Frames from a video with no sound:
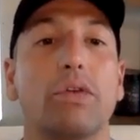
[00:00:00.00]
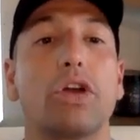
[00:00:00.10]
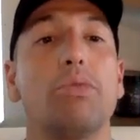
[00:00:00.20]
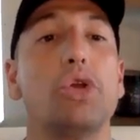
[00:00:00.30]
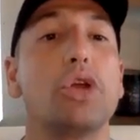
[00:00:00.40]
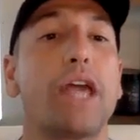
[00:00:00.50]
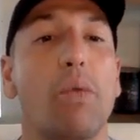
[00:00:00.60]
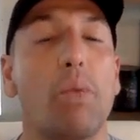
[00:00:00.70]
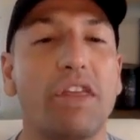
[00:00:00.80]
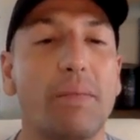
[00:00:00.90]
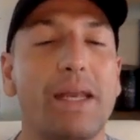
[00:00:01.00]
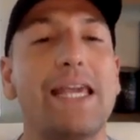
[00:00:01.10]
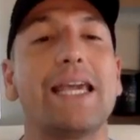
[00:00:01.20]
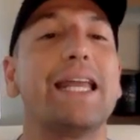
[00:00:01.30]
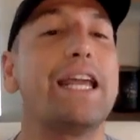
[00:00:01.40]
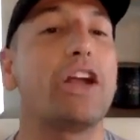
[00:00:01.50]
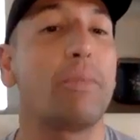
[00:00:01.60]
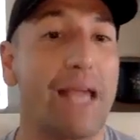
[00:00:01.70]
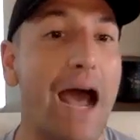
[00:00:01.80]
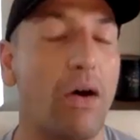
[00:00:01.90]
communicate with him and he can hear
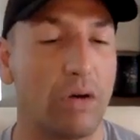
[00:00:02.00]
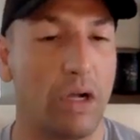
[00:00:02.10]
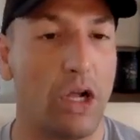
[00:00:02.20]
me out.